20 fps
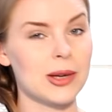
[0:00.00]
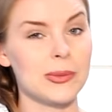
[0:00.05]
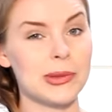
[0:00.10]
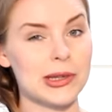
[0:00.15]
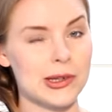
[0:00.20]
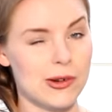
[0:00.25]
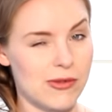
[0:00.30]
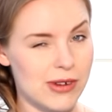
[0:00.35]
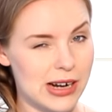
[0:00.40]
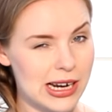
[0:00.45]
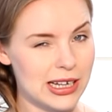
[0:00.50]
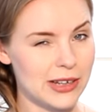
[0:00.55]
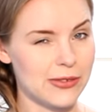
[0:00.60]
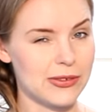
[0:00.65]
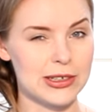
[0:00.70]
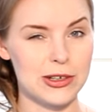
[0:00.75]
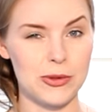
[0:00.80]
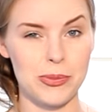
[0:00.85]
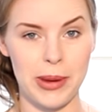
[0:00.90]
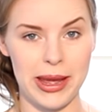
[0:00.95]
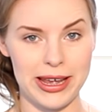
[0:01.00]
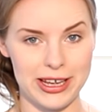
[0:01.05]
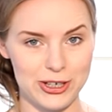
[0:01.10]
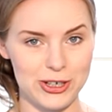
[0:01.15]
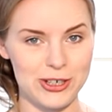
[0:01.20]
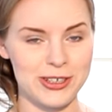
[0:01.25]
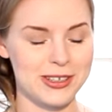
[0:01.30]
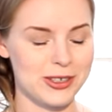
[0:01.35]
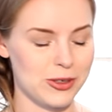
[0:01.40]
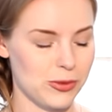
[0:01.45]
Be really very
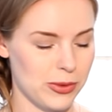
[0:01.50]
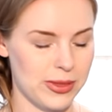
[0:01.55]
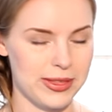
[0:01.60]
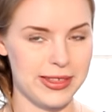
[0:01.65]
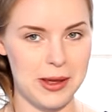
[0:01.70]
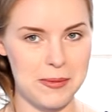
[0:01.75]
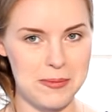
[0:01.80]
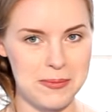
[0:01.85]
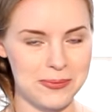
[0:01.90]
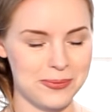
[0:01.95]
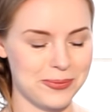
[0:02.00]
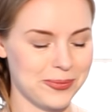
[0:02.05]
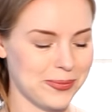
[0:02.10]
patient with them.